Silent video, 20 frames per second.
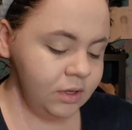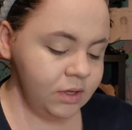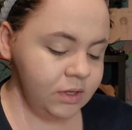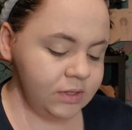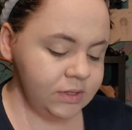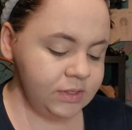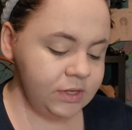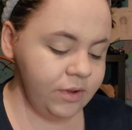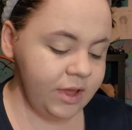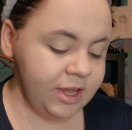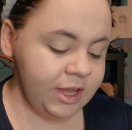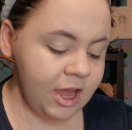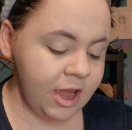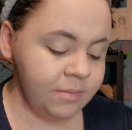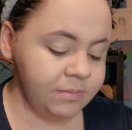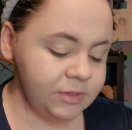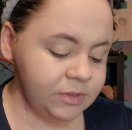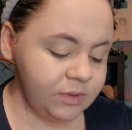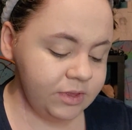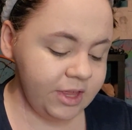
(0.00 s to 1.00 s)
So it
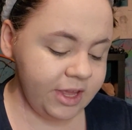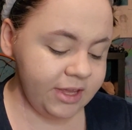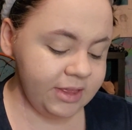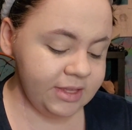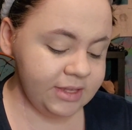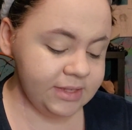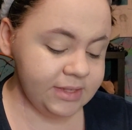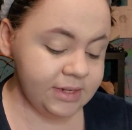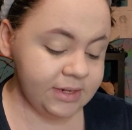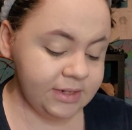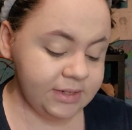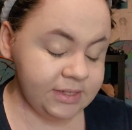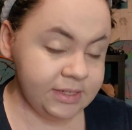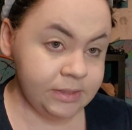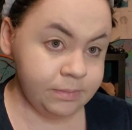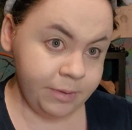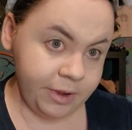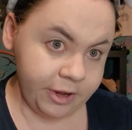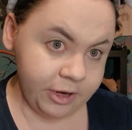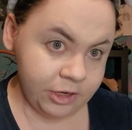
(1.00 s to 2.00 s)
comes with like this little
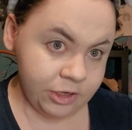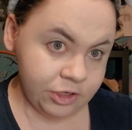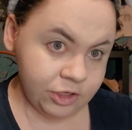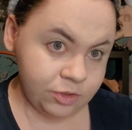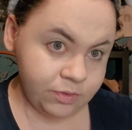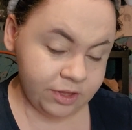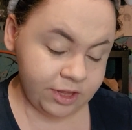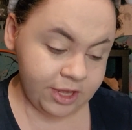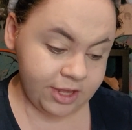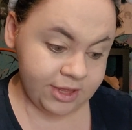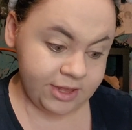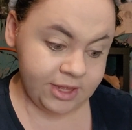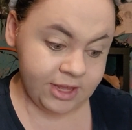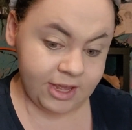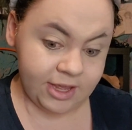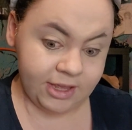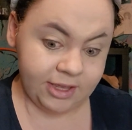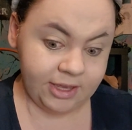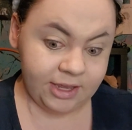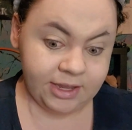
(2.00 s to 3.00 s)
sponge, which I
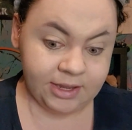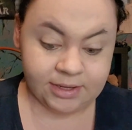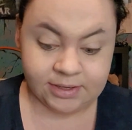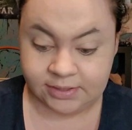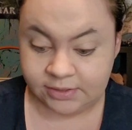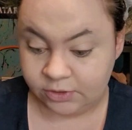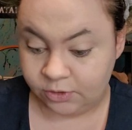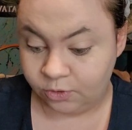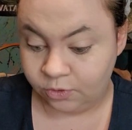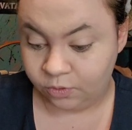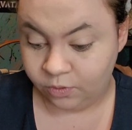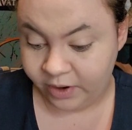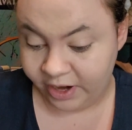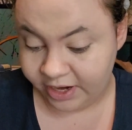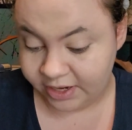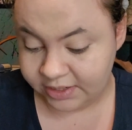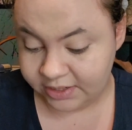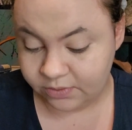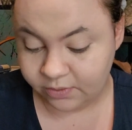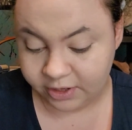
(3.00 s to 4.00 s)
think is
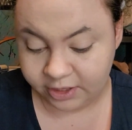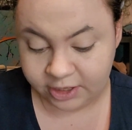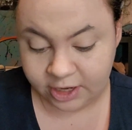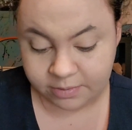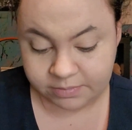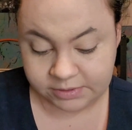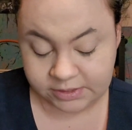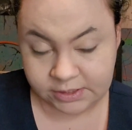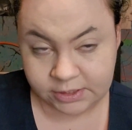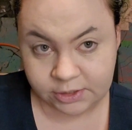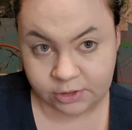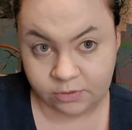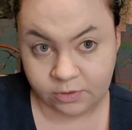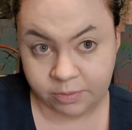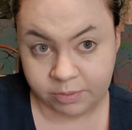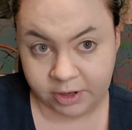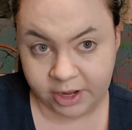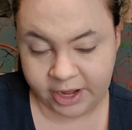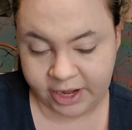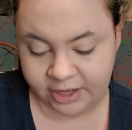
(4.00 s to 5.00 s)
great when it comes to
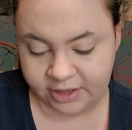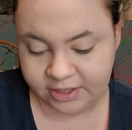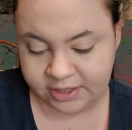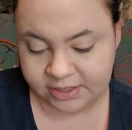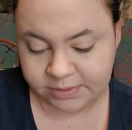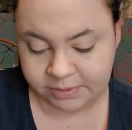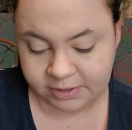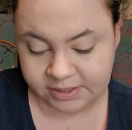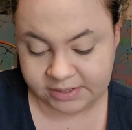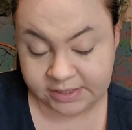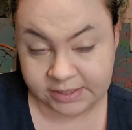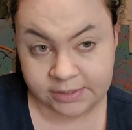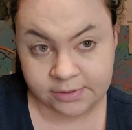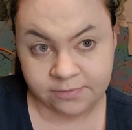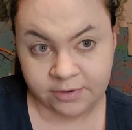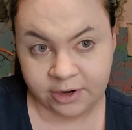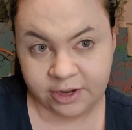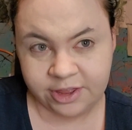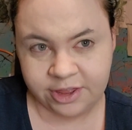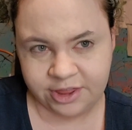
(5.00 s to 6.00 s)
applying this because it's
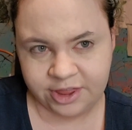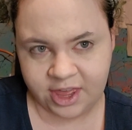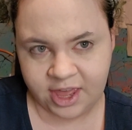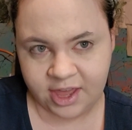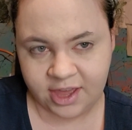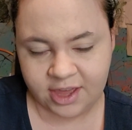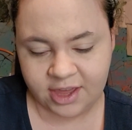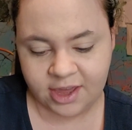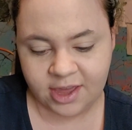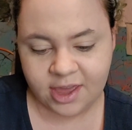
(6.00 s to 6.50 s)
very thick.